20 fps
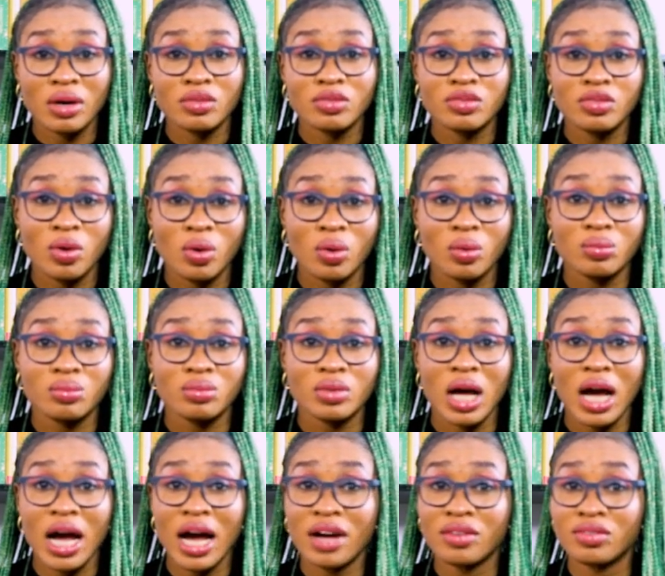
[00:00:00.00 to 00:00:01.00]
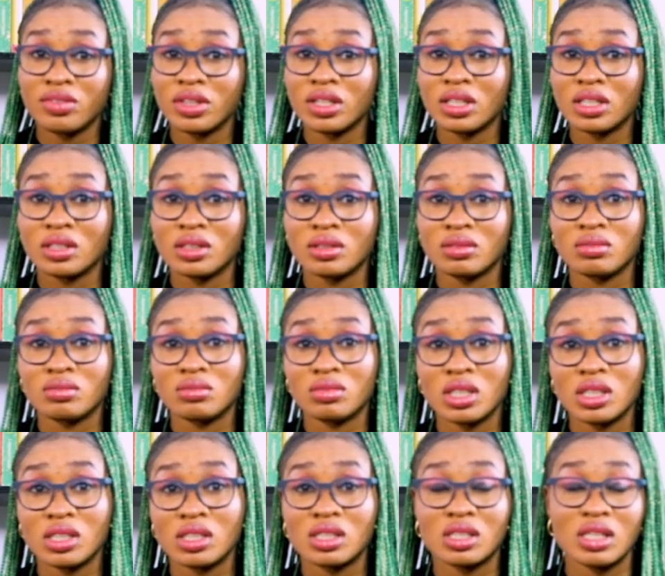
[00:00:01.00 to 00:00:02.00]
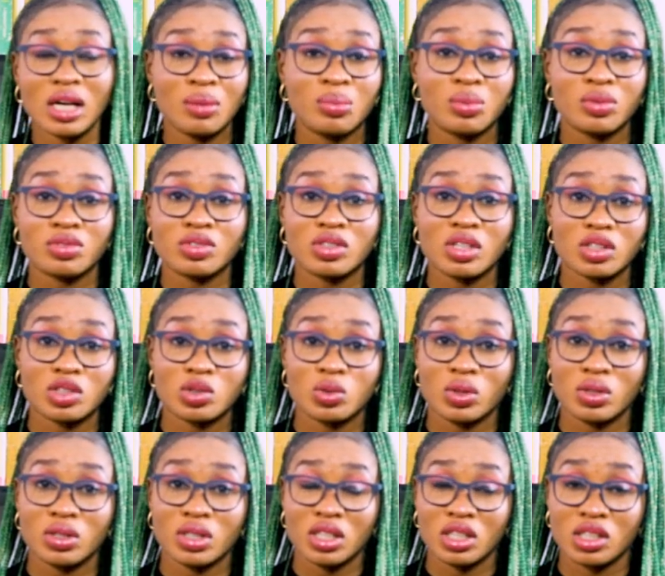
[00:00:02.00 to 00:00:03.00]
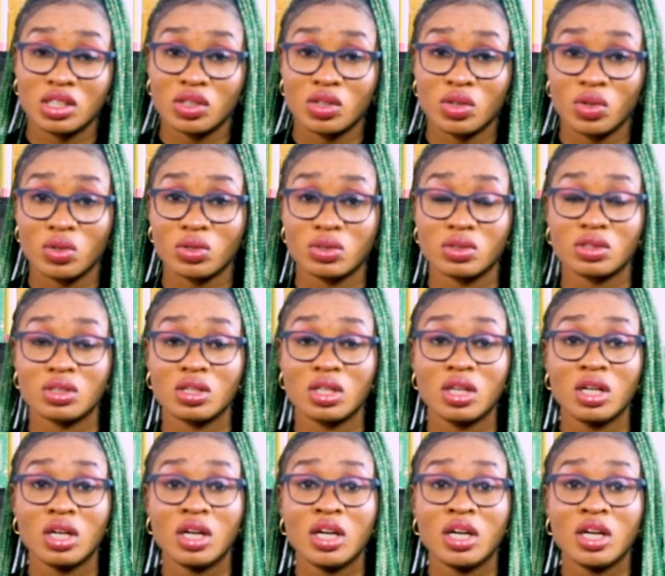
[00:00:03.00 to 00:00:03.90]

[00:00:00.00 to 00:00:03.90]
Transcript: from having this type of sexual intercourse.